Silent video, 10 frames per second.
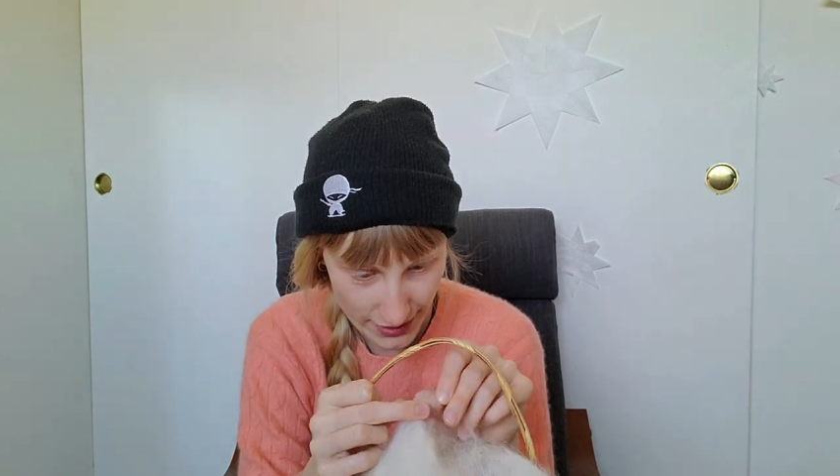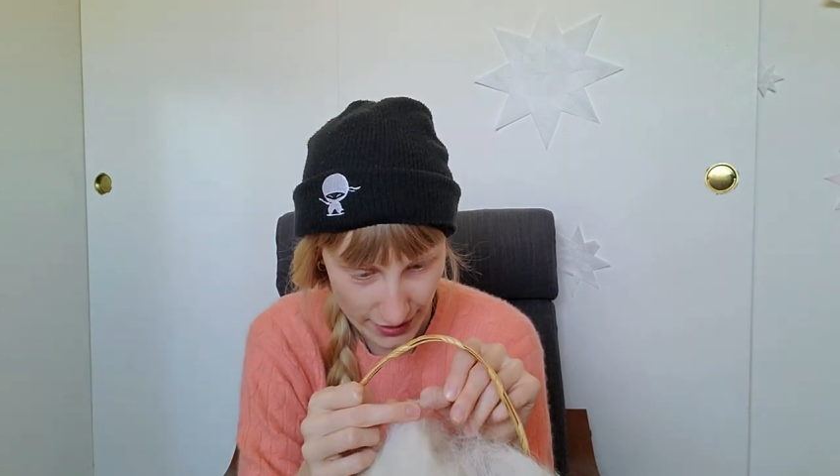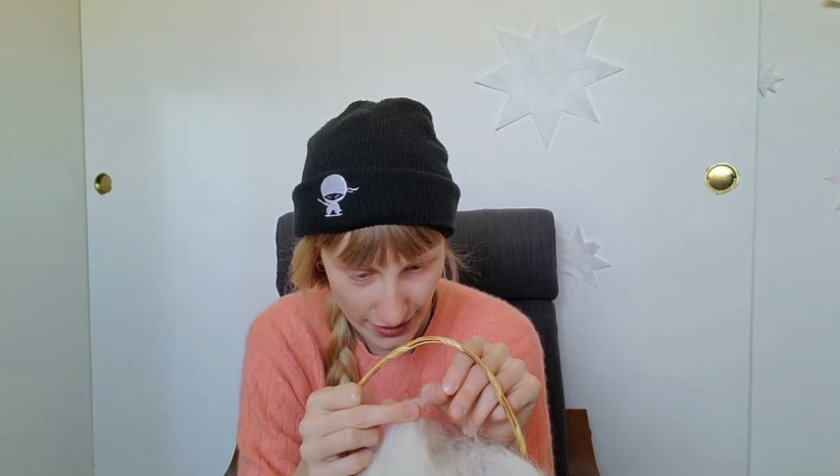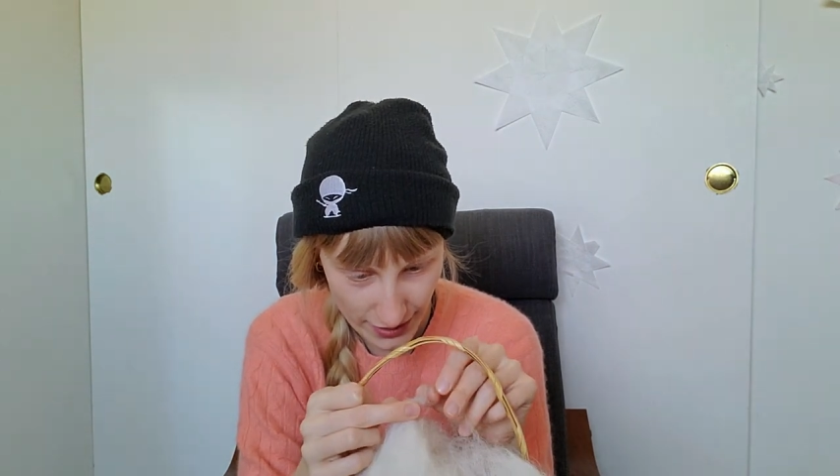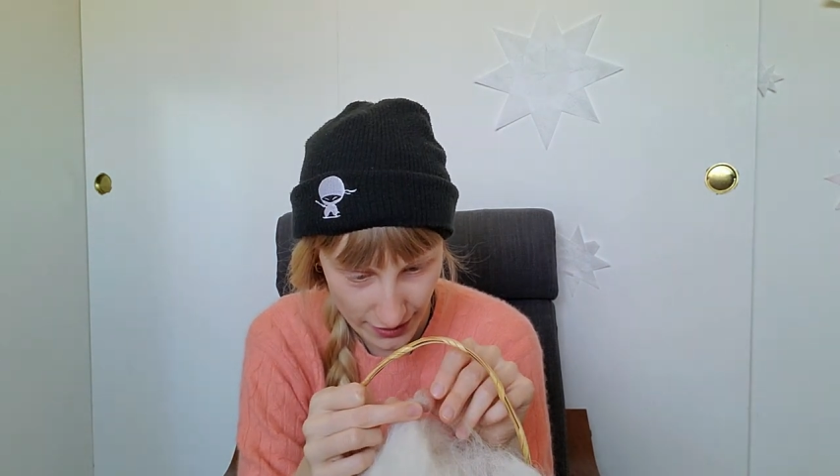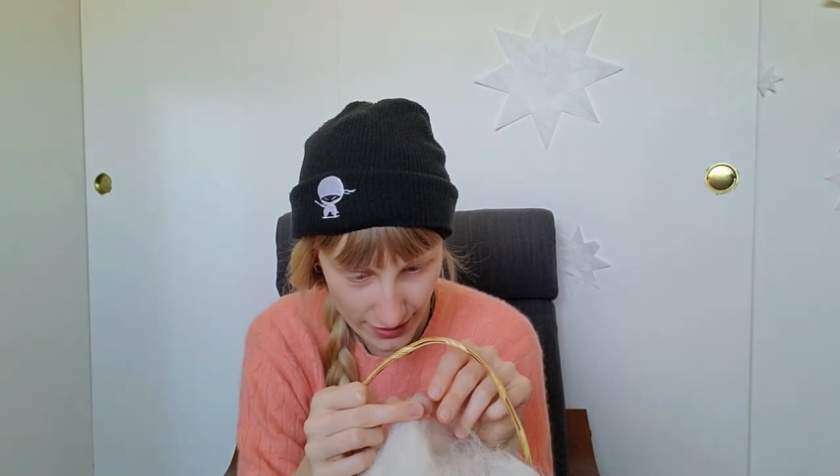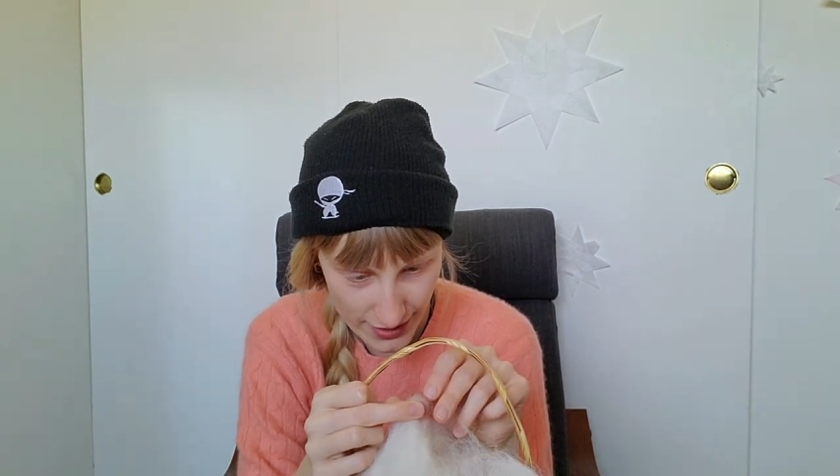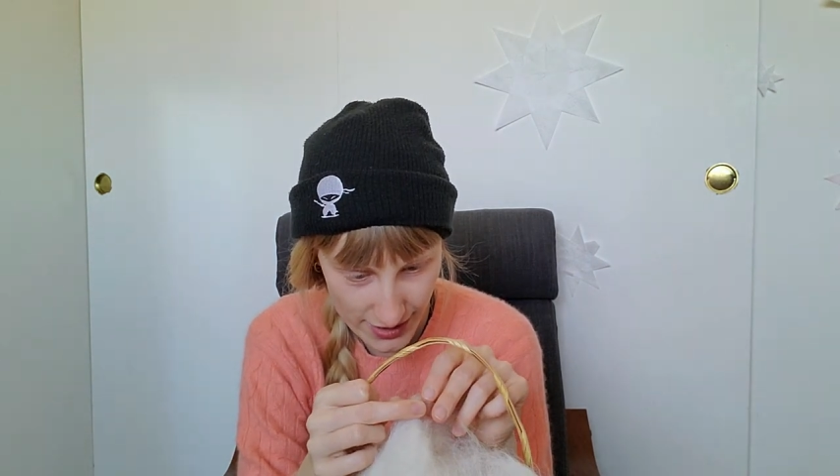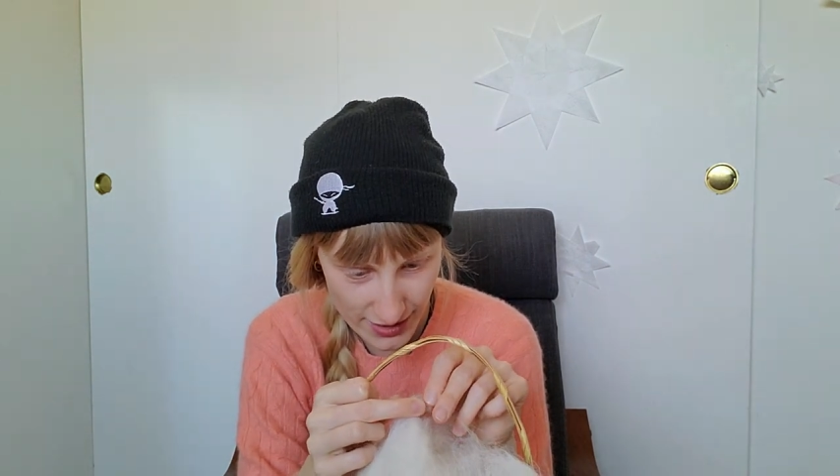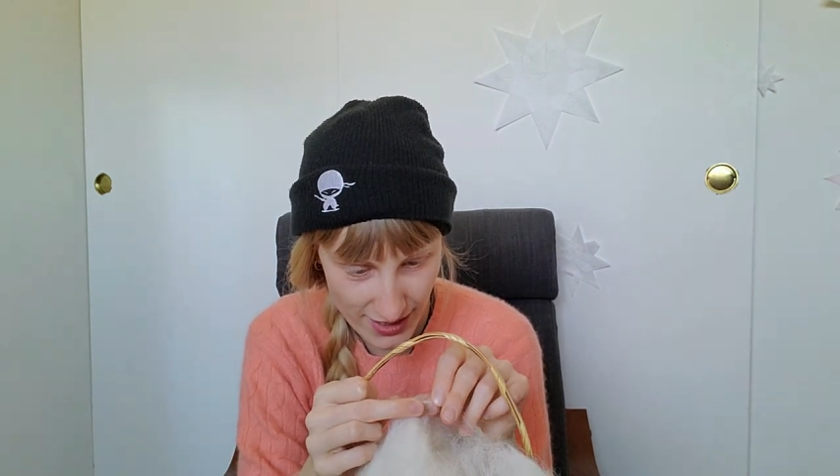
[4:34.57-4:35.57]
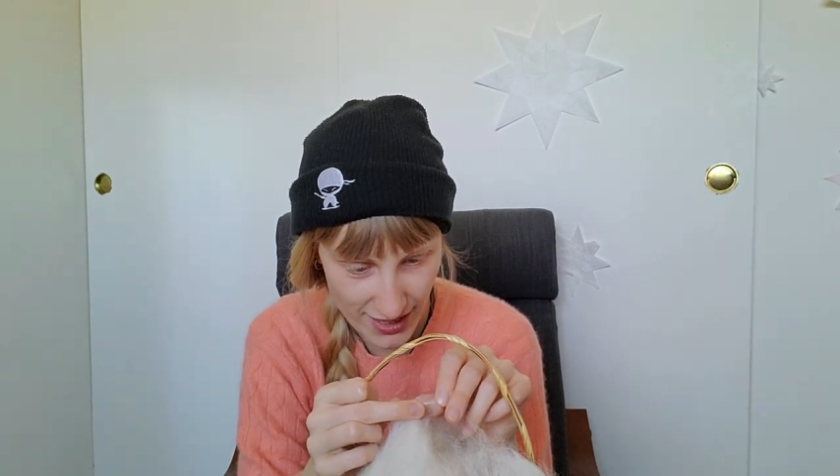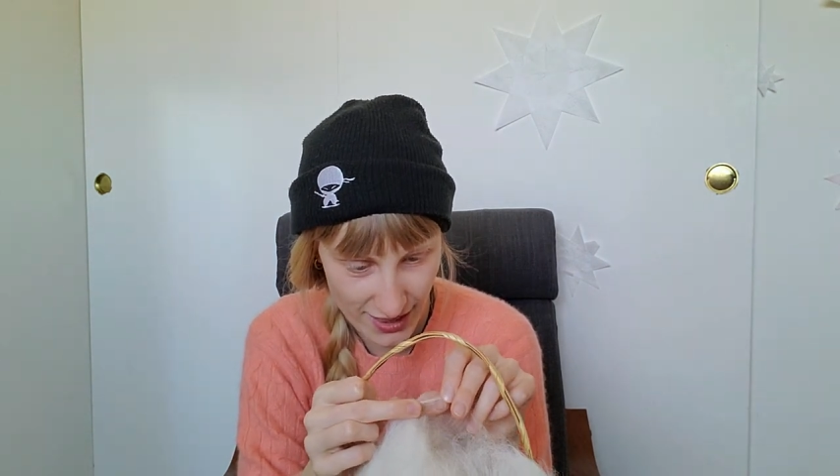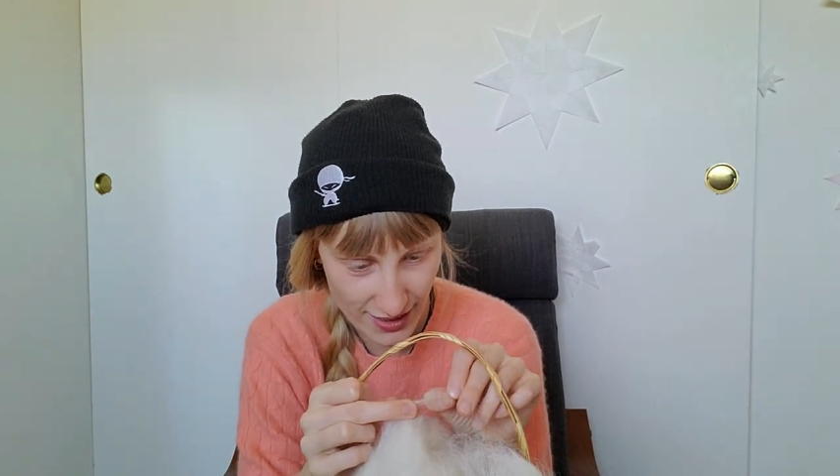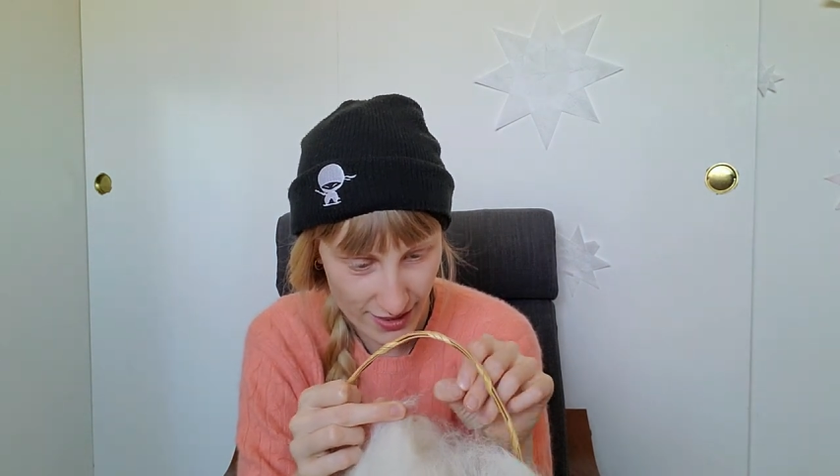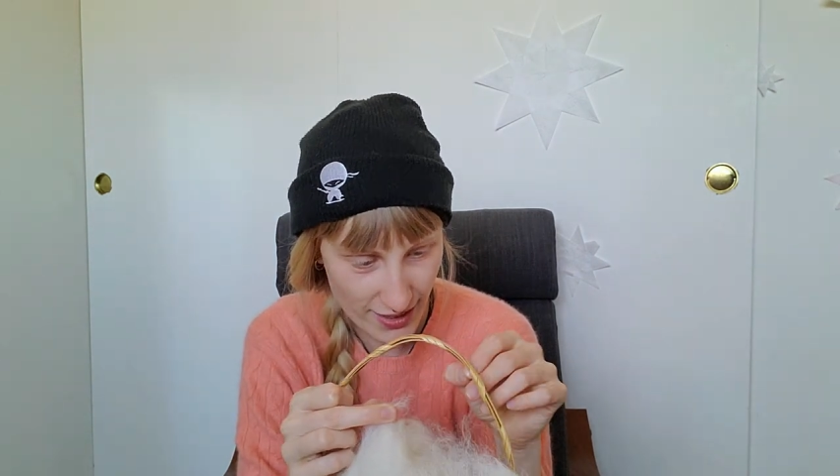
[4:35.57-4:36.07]
here, this
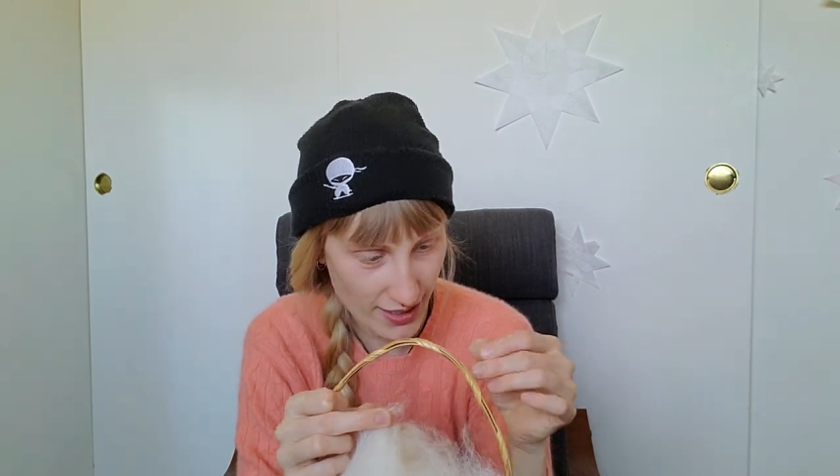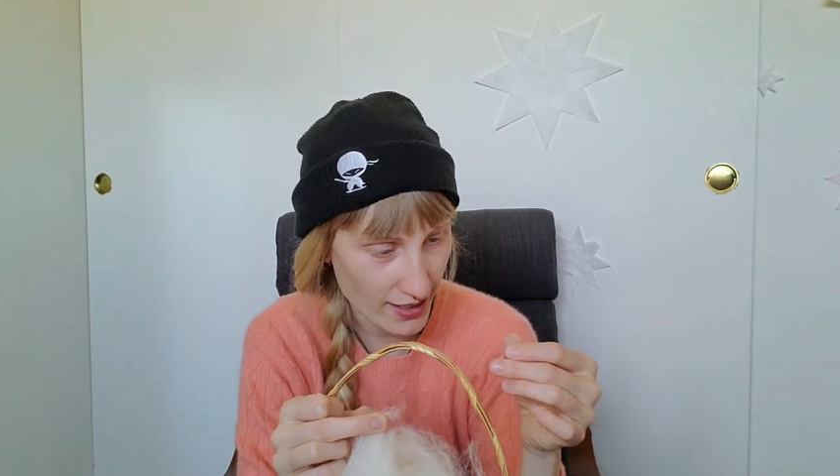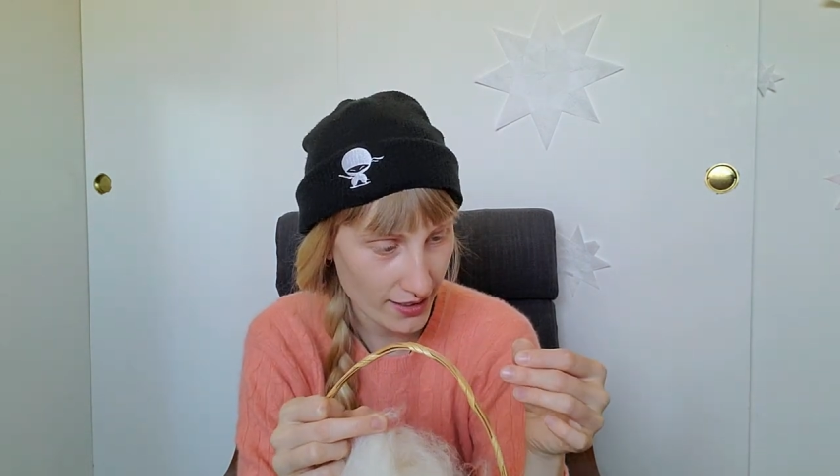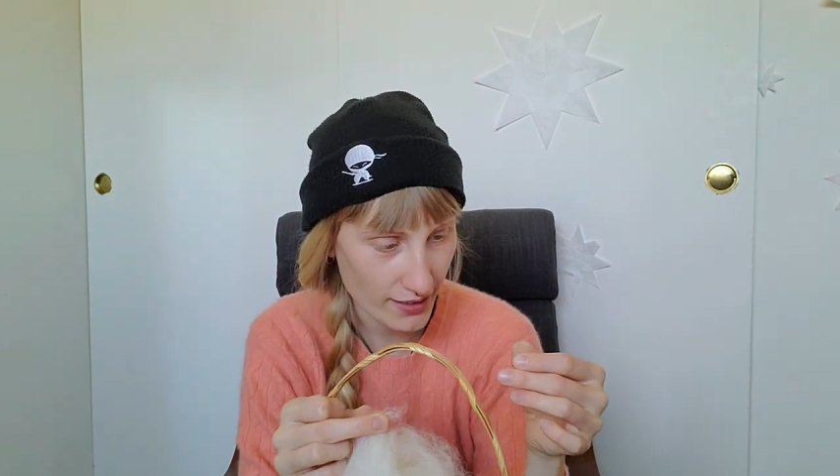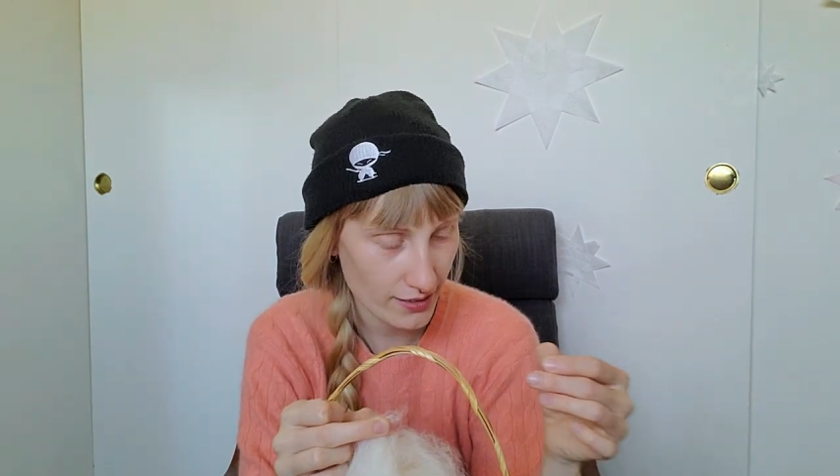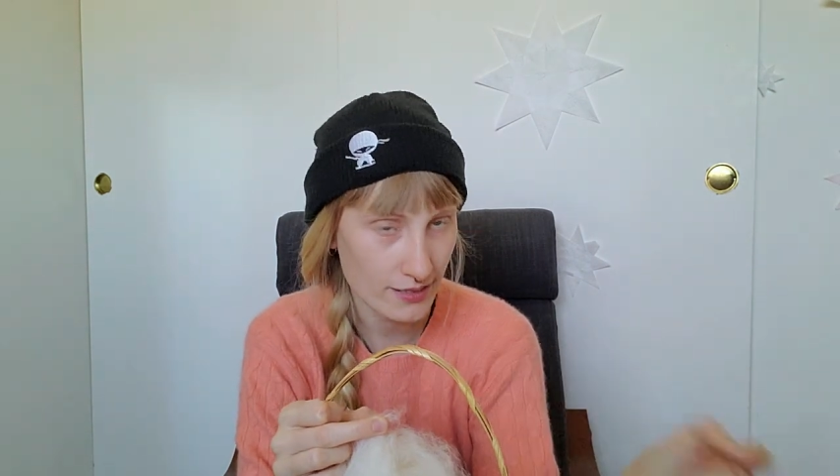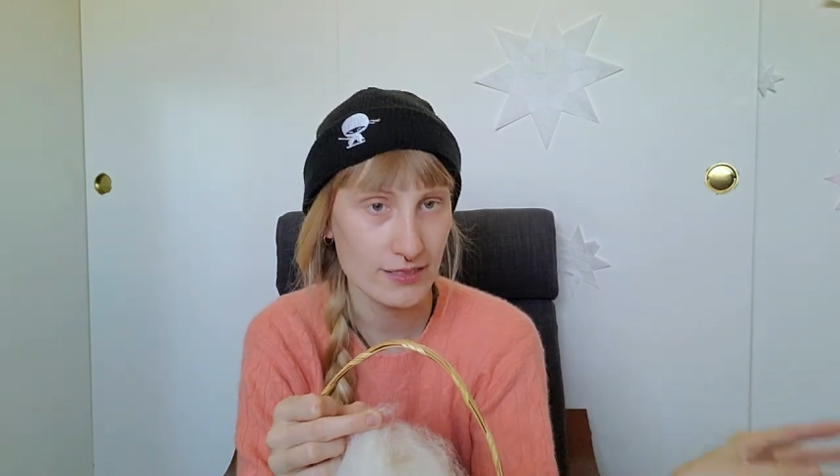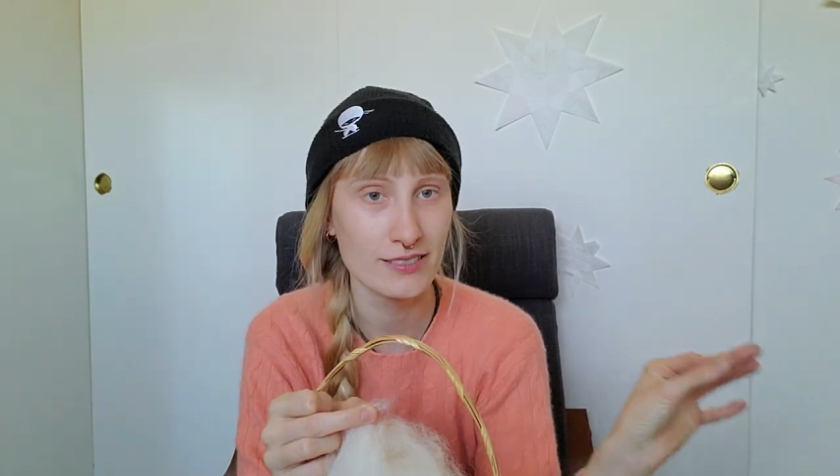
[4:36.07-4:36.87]
little thing.